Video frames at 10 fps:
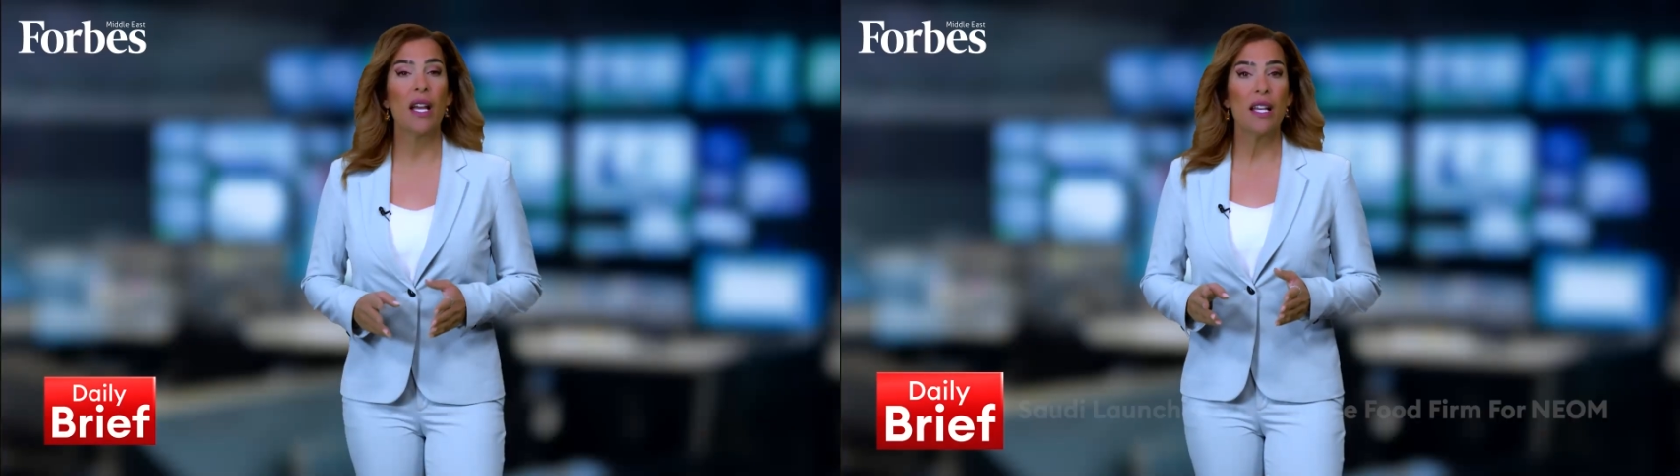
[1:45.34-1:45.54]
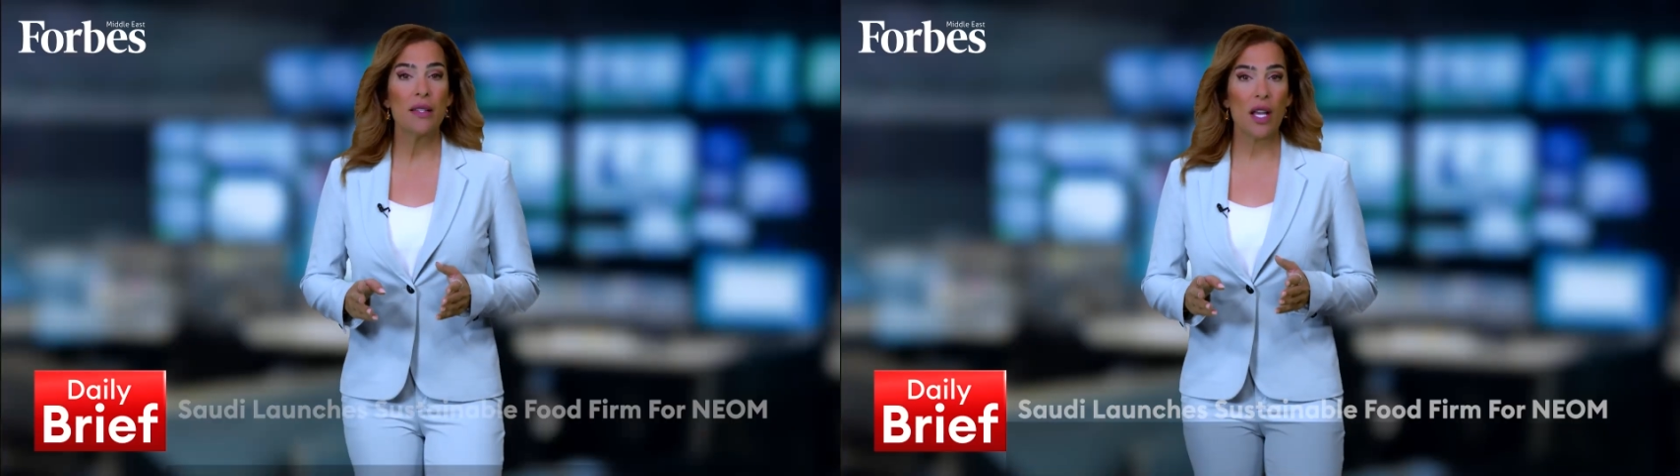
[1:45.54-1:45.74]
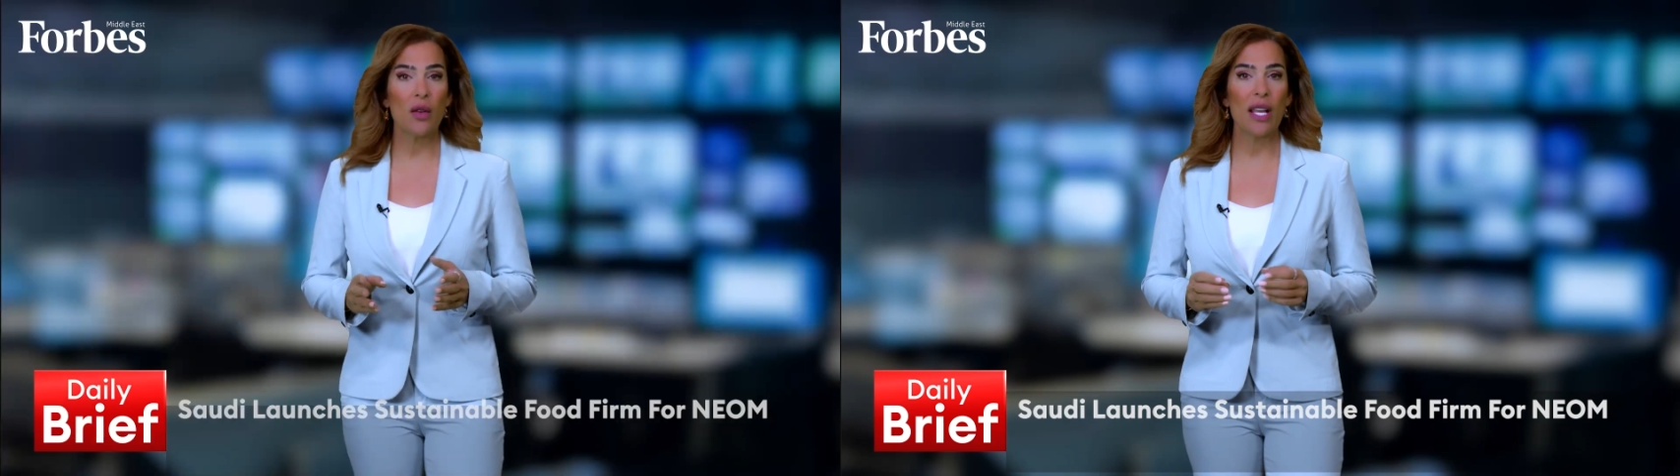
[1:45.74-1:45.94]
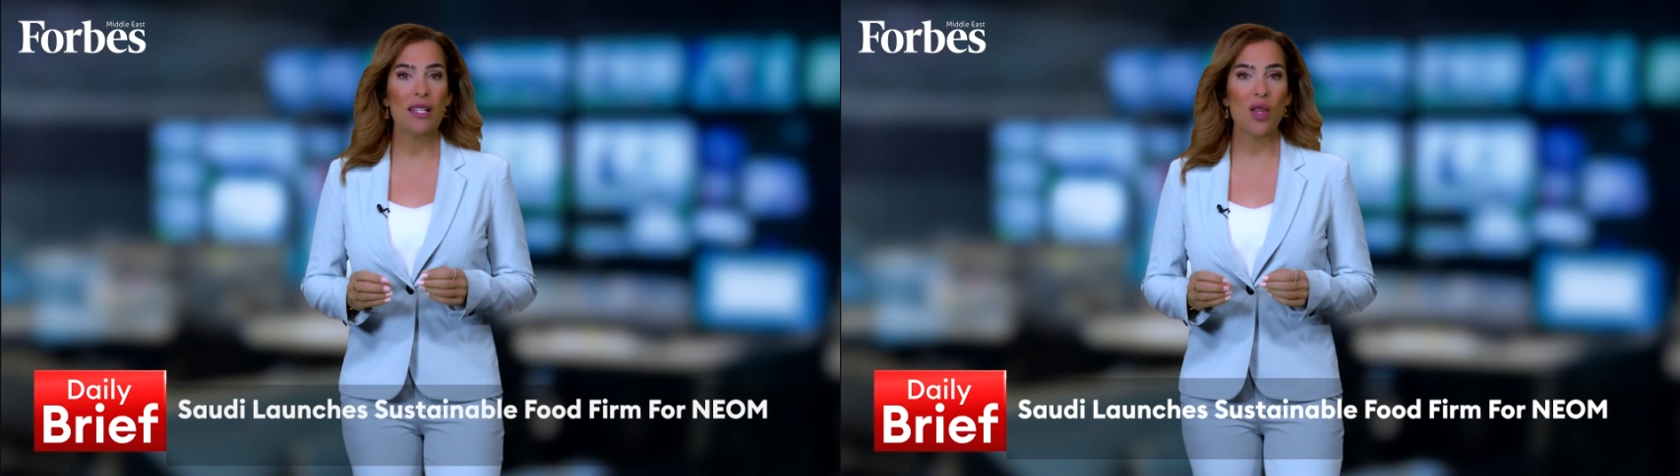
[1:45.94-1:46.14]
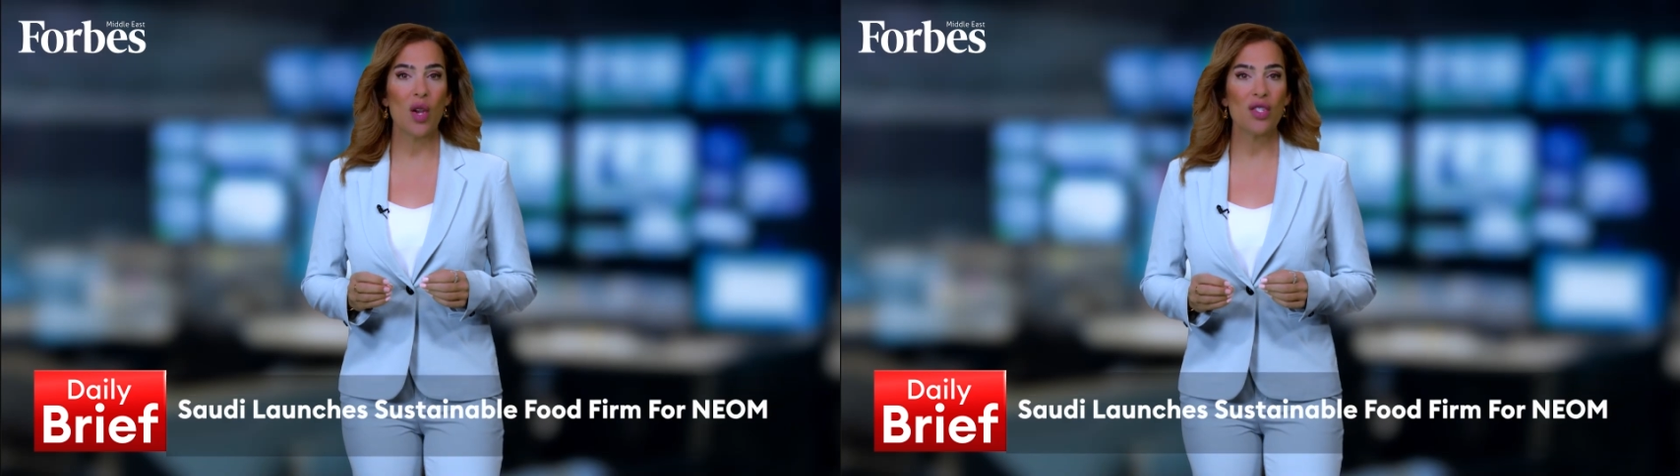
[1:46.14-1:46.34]
Saudi
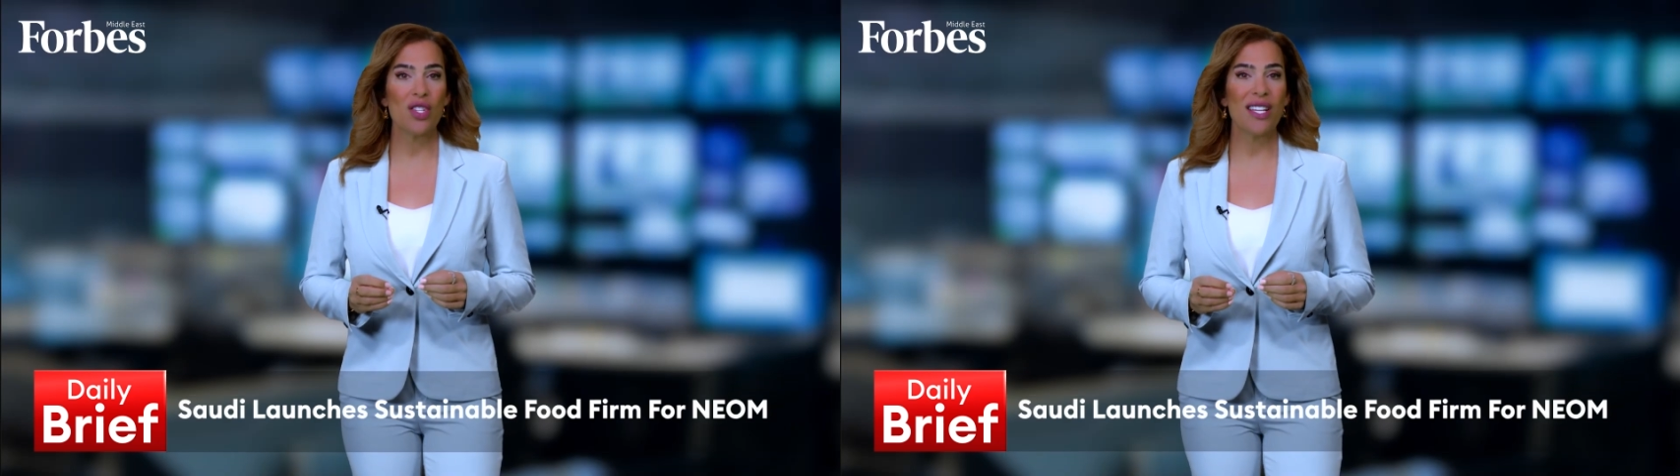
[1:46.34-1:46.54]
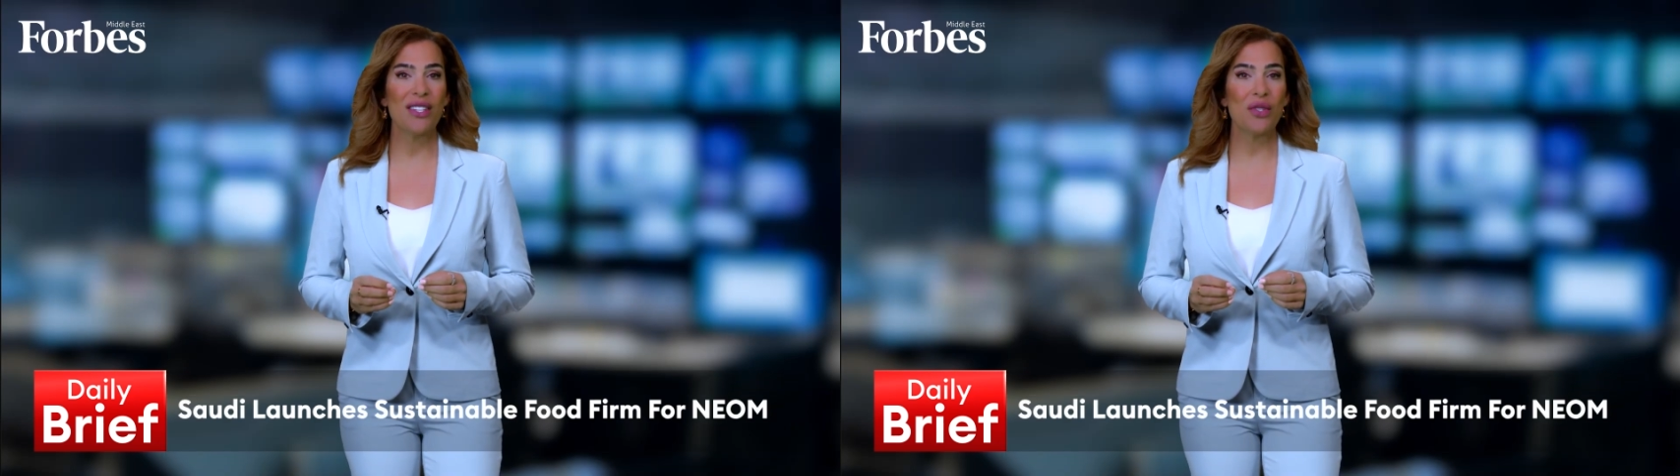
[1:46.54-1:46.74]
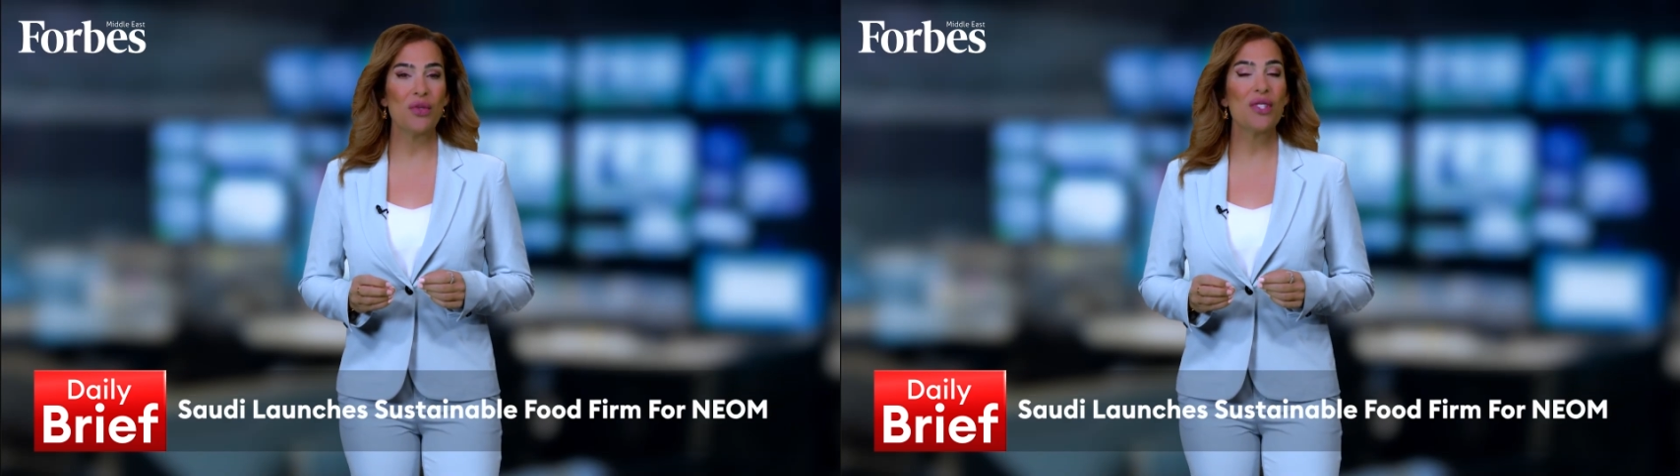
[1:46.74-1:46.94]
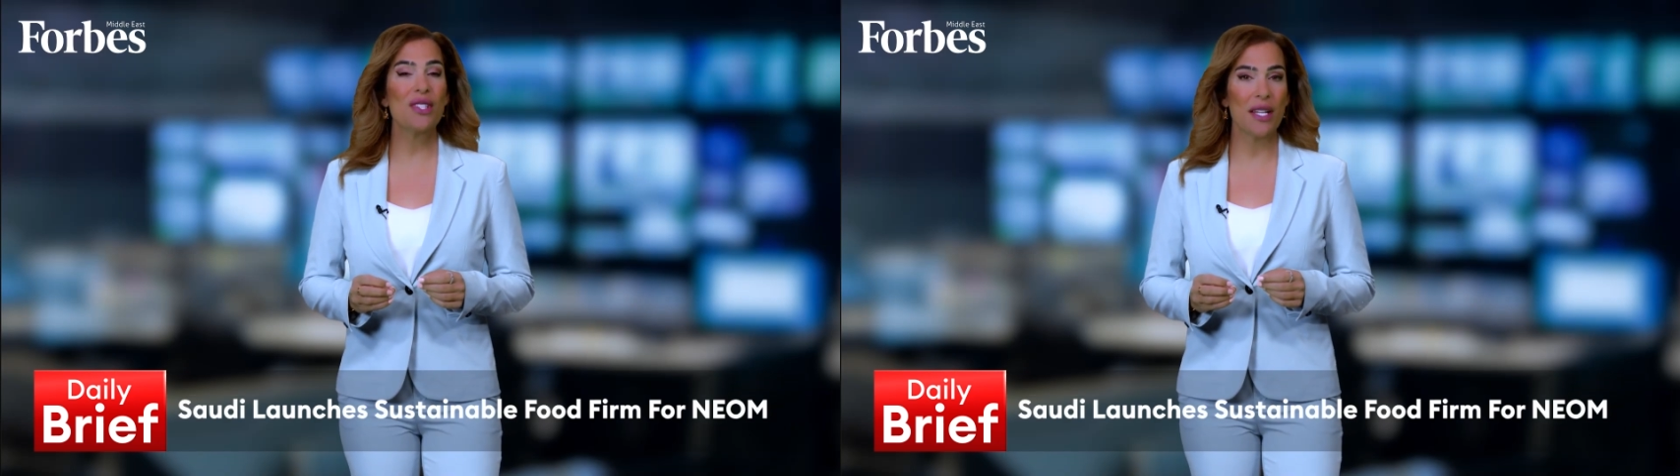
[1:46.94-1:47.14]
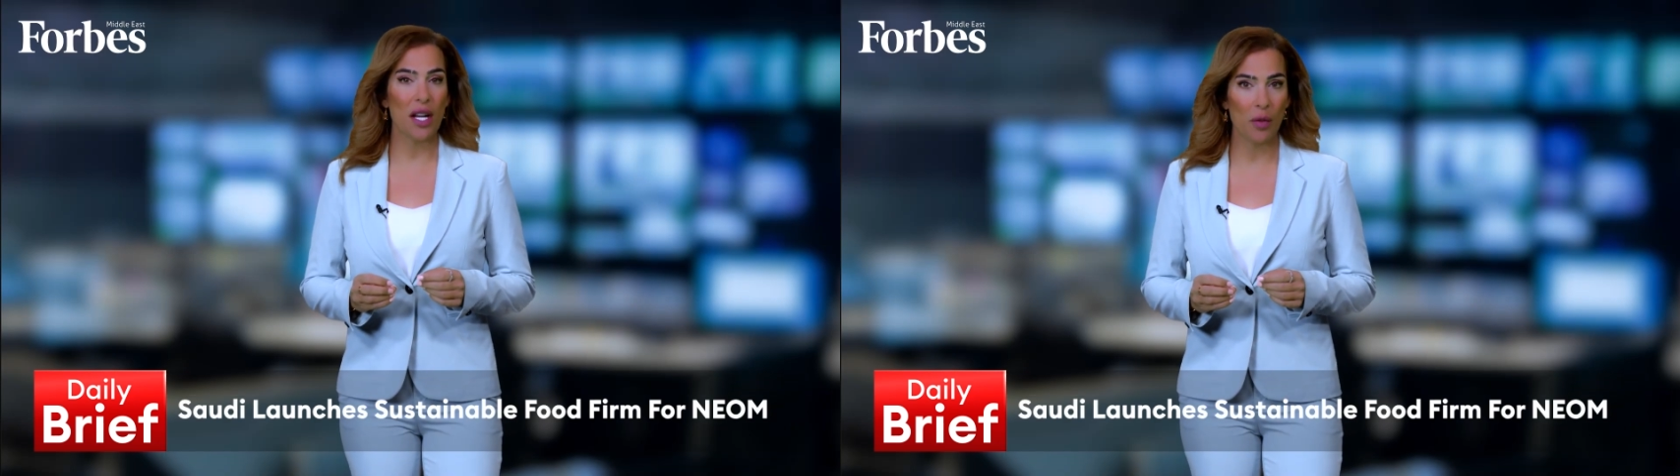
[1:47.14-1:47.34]
has launched a new
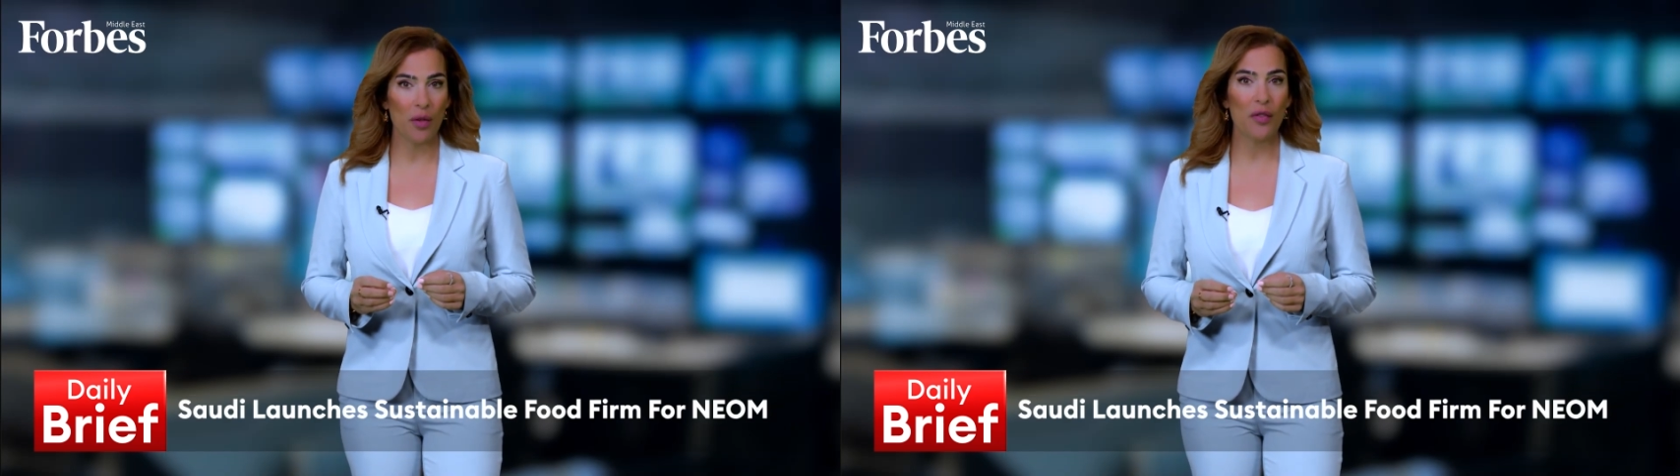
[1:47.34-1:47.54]
sustainable